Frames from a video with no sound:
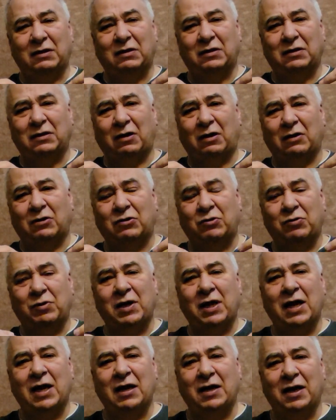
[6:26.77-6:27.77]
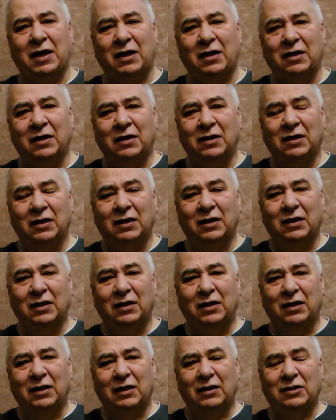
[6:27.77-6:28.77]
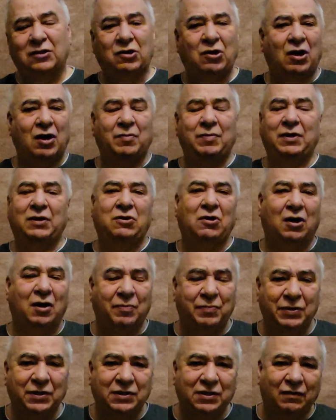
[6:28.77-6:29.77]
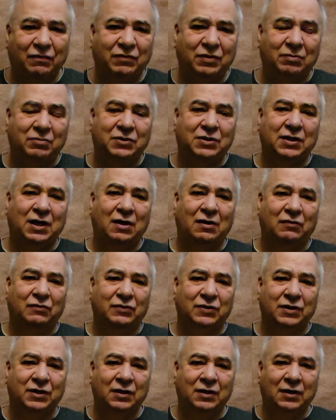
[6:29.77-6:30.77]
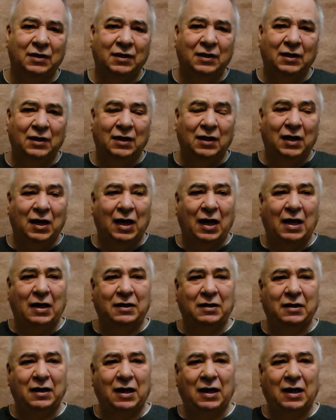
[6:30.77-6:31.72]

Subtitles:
are creating is carbon copies of themselves, and